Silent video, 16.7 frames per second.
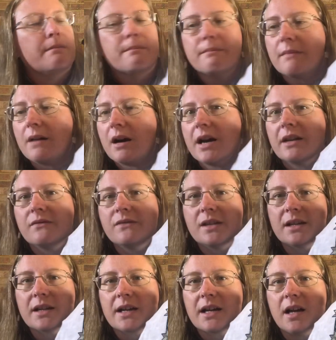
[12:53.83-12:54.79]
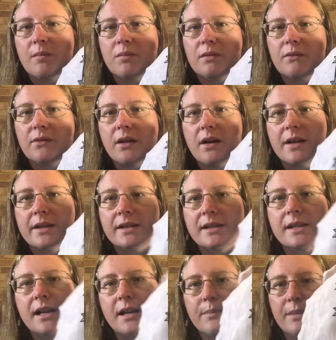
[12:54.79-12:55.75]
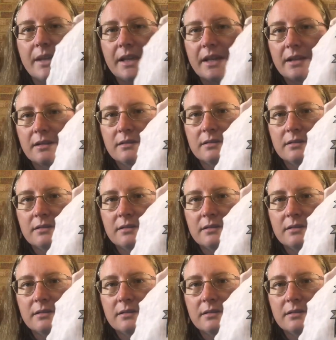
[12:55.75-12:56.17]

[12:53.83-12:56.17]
might have done a couple of lines up here.